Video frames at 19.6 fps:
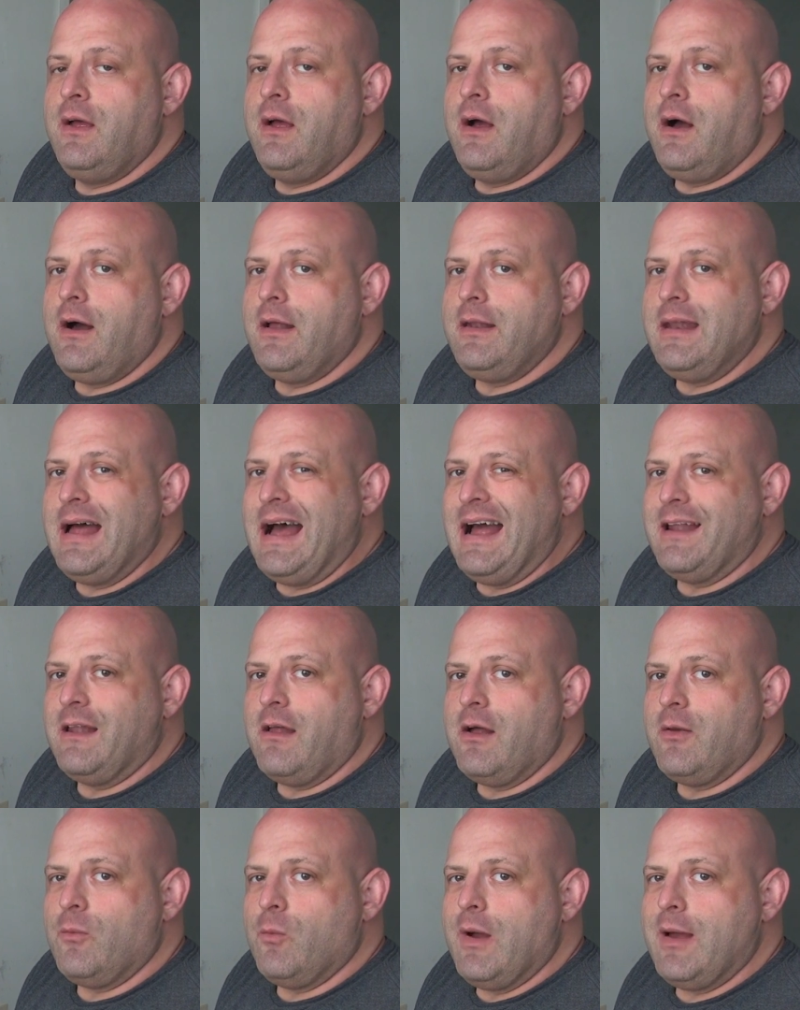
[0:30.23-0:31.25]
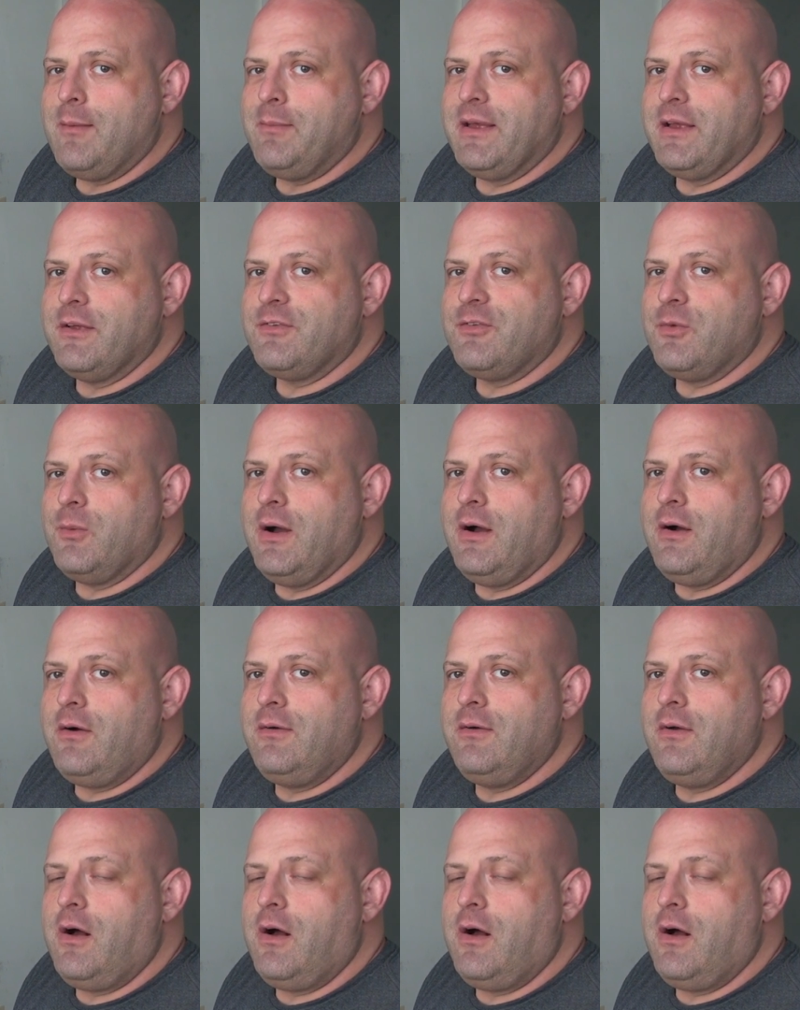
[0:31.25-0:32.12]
on nylon webbing as well.